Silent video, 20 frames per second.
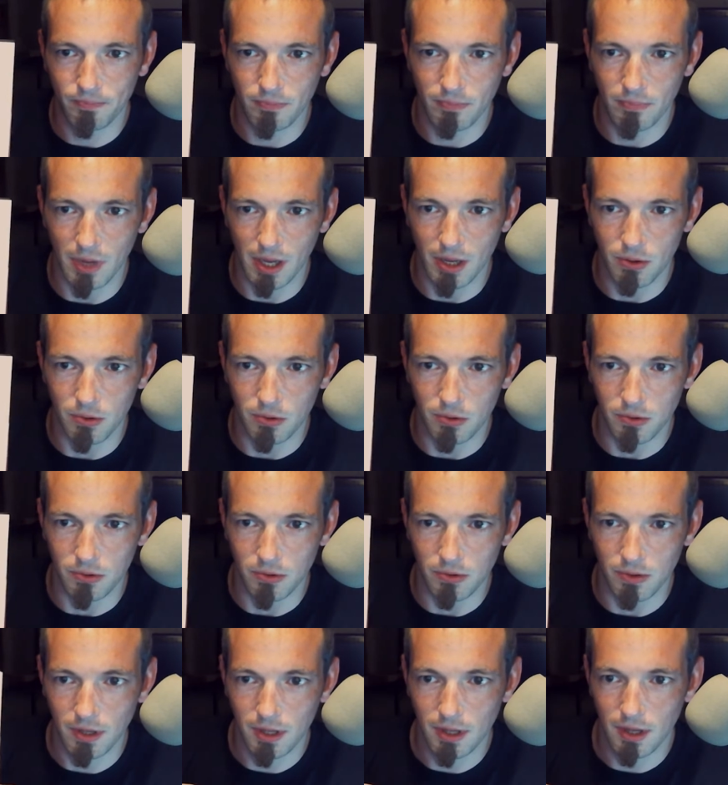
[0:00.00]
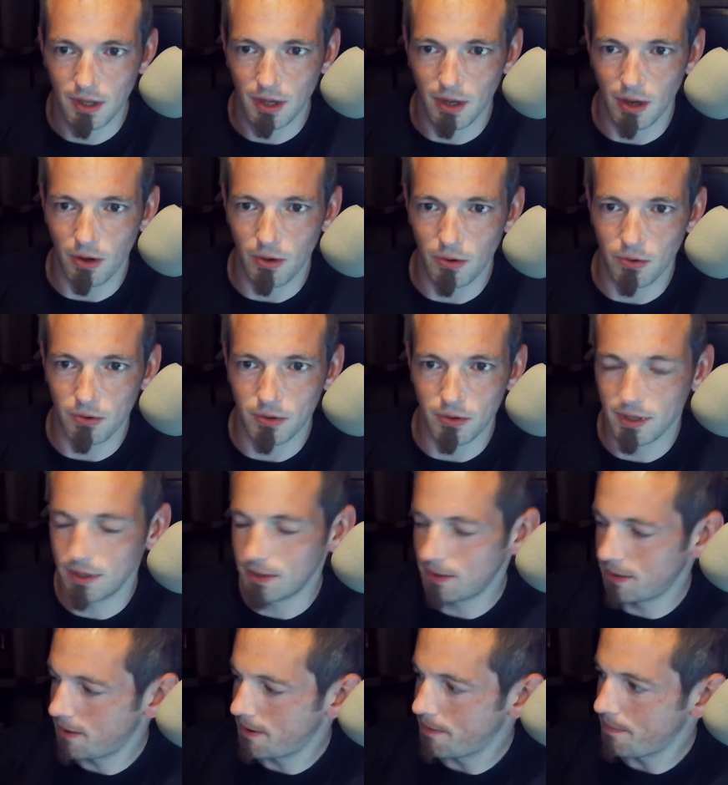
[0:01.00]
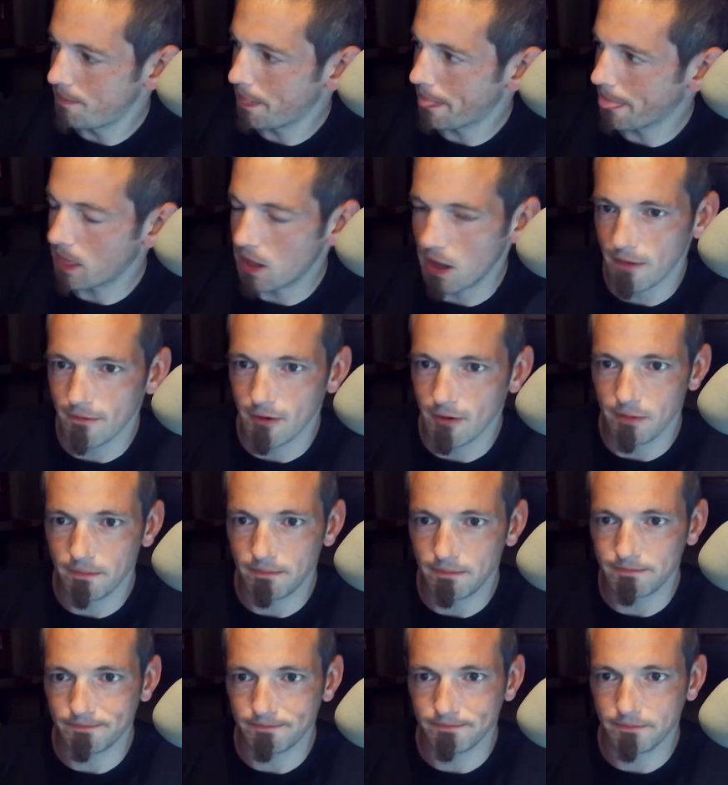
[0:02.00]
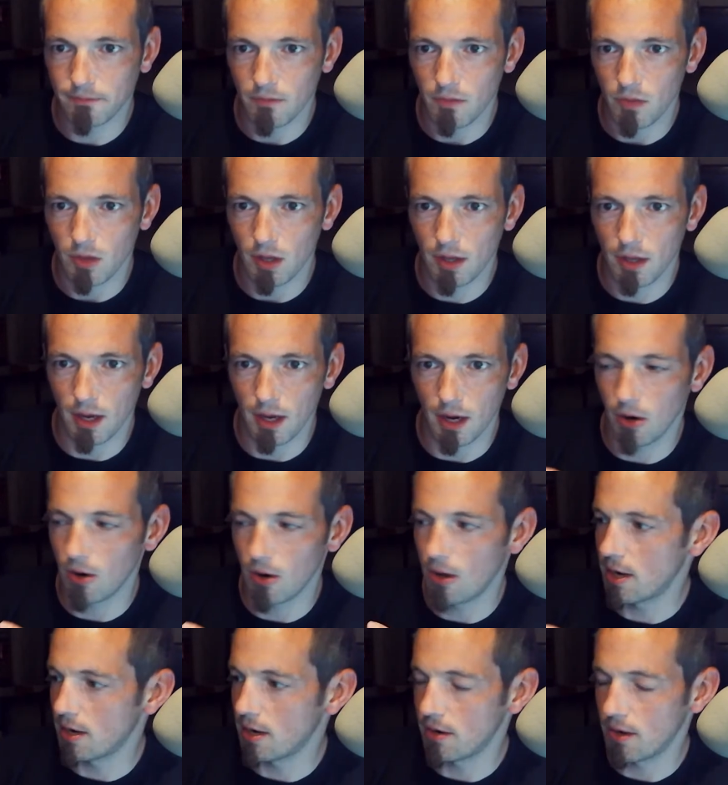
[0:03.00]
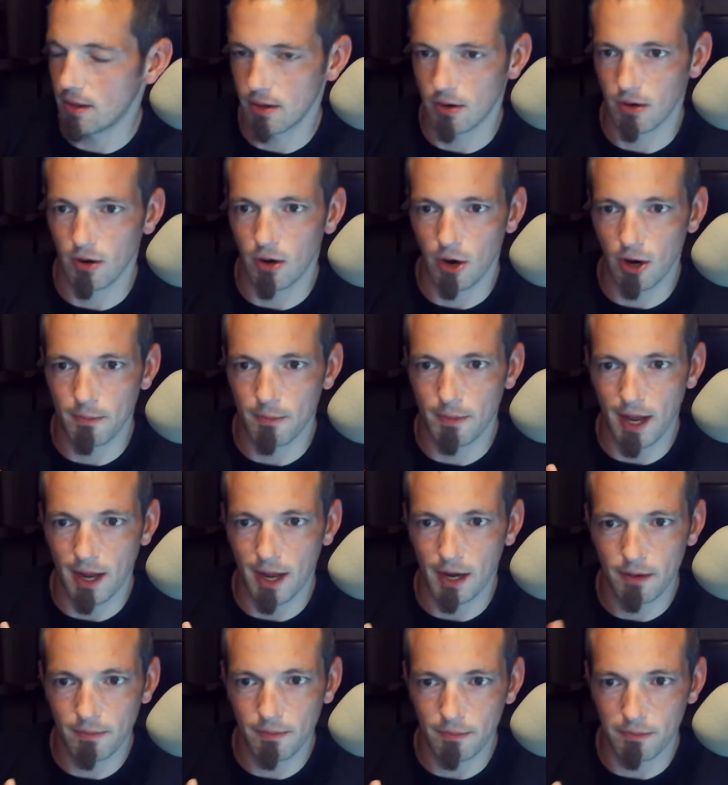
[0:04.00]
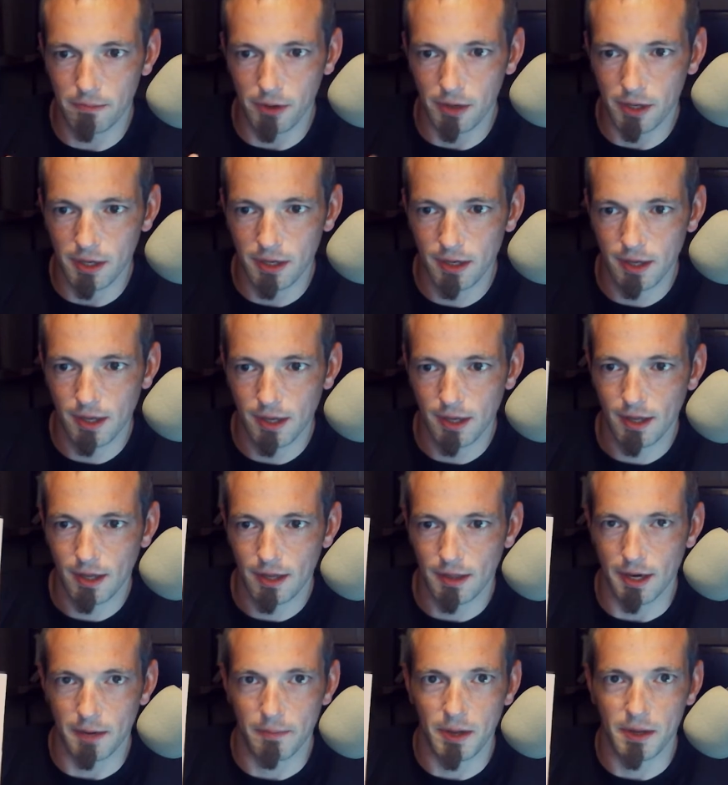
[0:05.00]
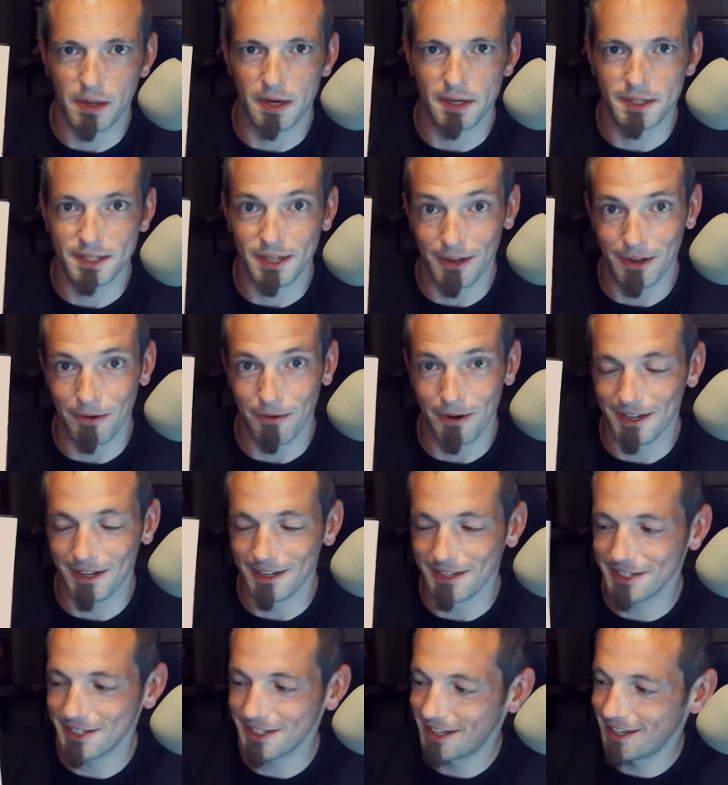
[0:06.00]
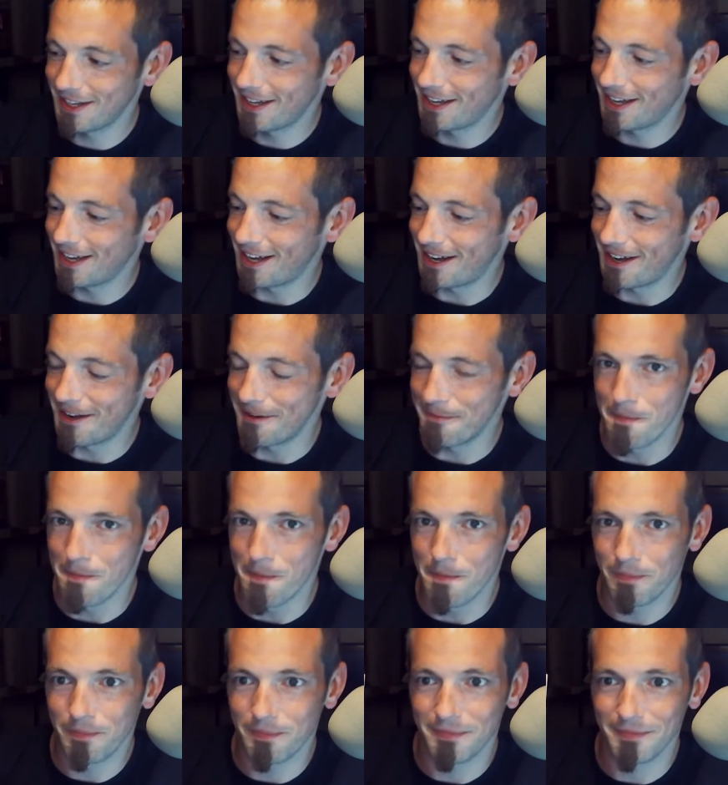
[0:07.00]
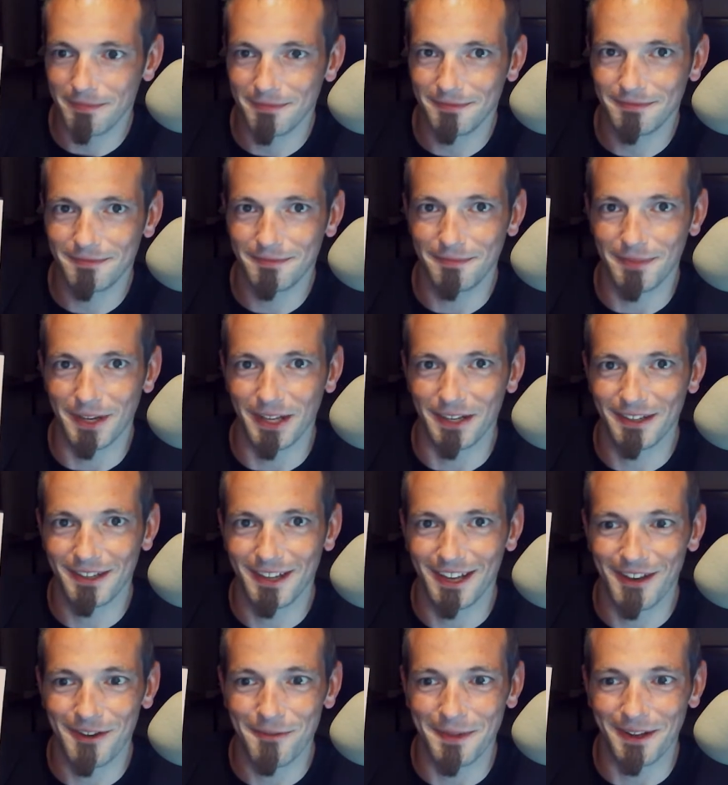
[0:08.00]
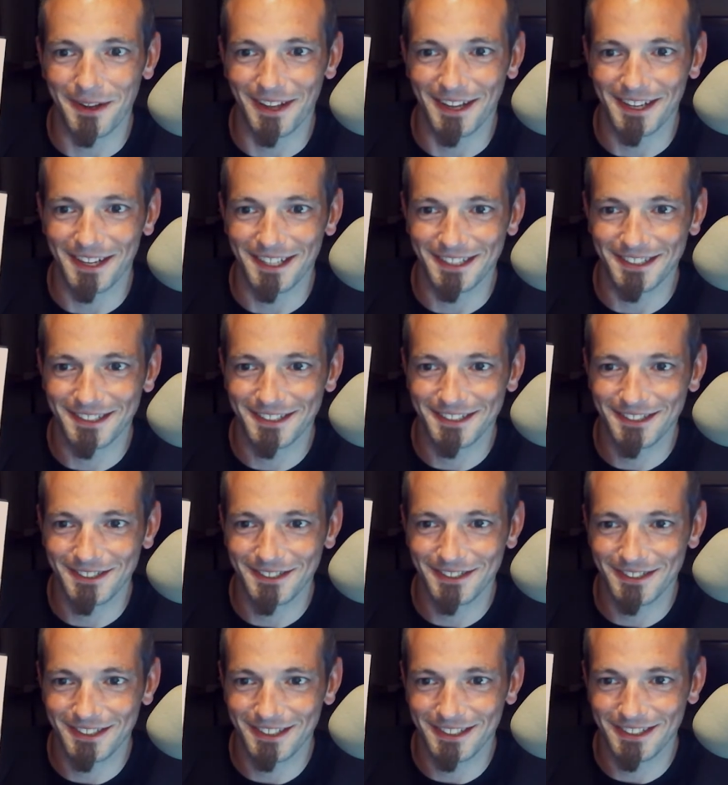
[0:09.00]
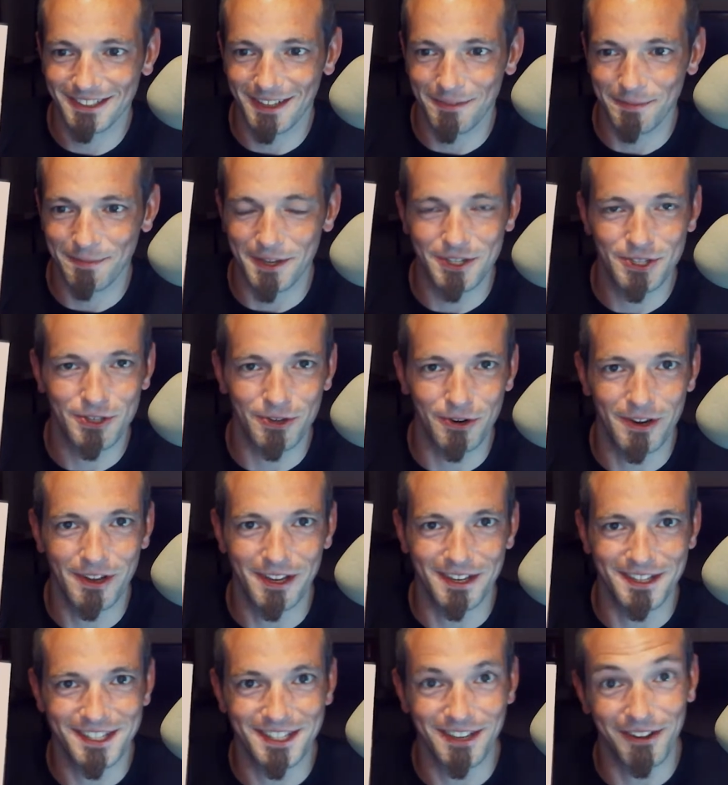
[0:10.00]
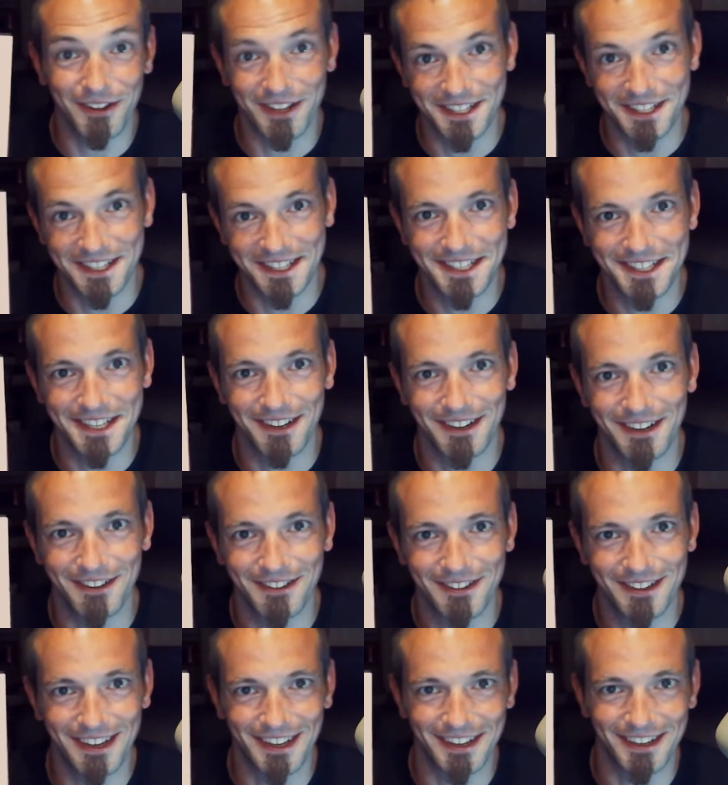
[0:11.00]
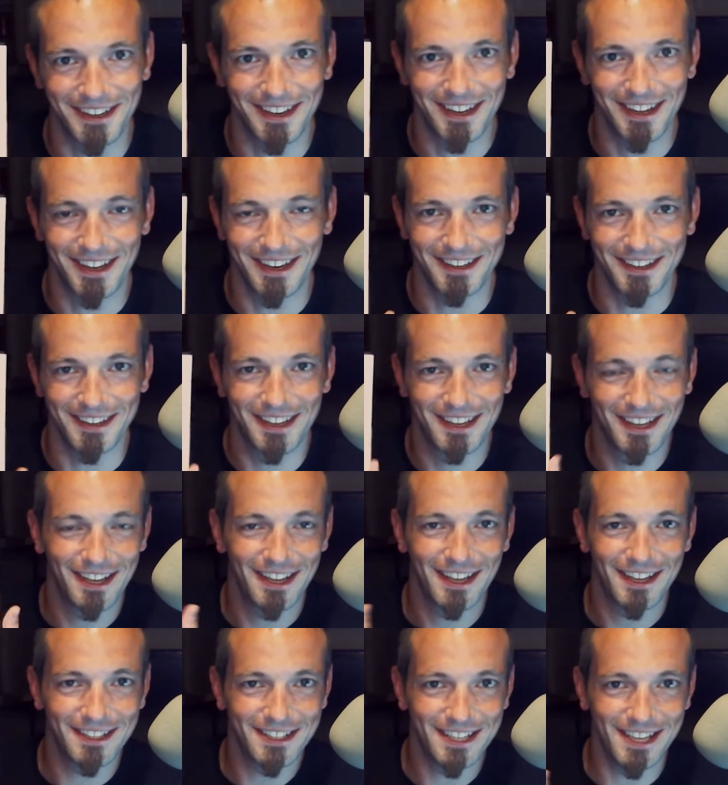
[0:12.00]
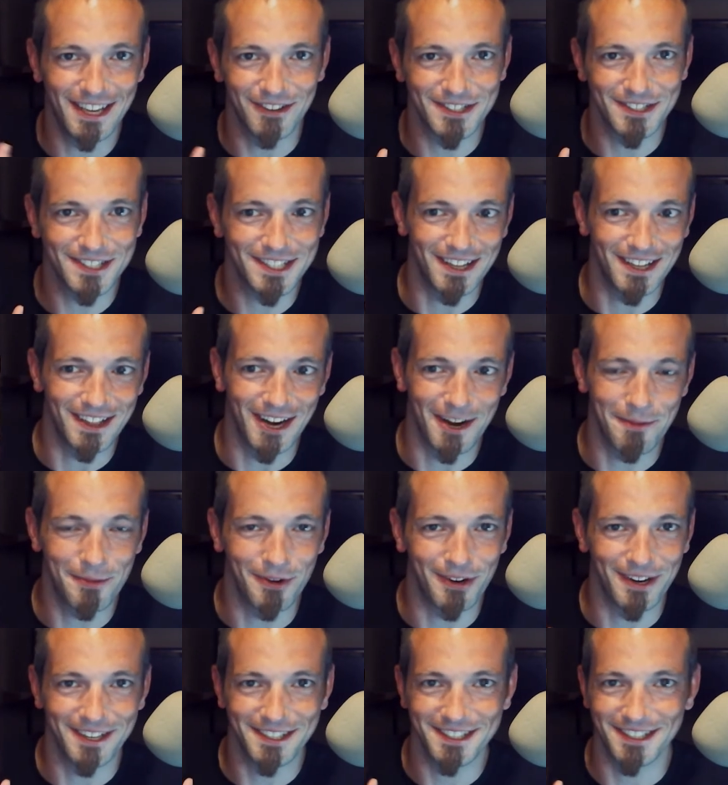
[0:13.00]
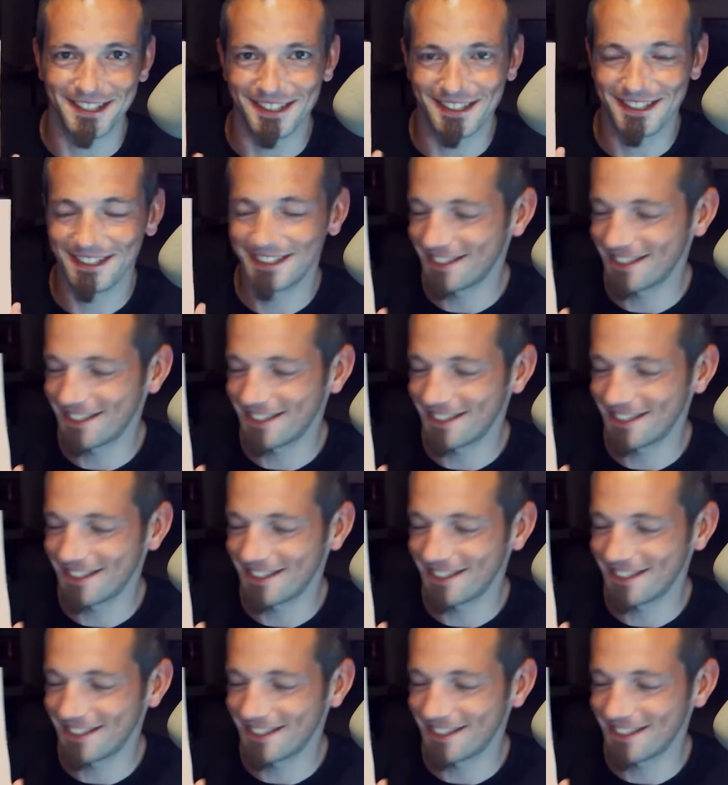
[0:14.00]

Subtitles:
my whole own cover here on another hardback book that I'm not going to tell you what it is. But I hope you like it. I'm not sure you can see all the detail and TLC that I put into